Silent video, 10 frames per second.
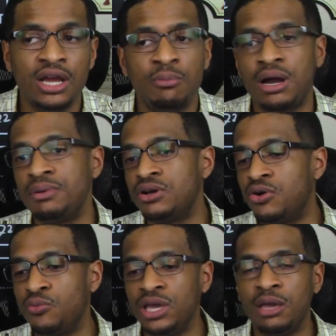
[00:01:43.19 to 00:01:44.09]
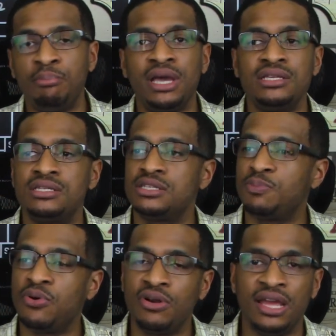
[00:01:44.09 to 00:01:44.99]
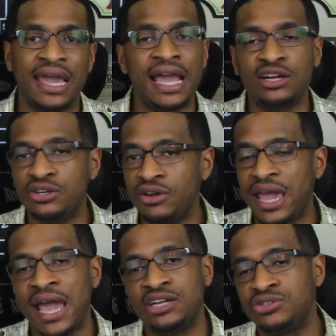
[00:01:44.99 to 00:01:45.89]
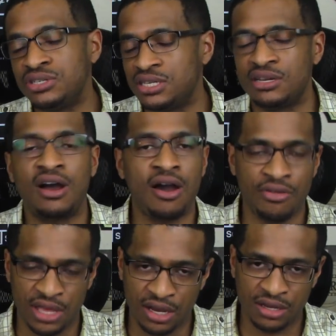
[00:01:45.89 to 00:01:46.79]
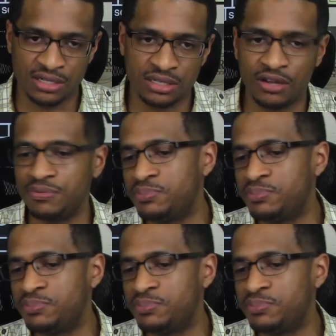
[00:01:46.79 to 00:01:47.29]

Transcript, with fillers: probably going to win Best Supporting Actor, Actress, and all that good stuff.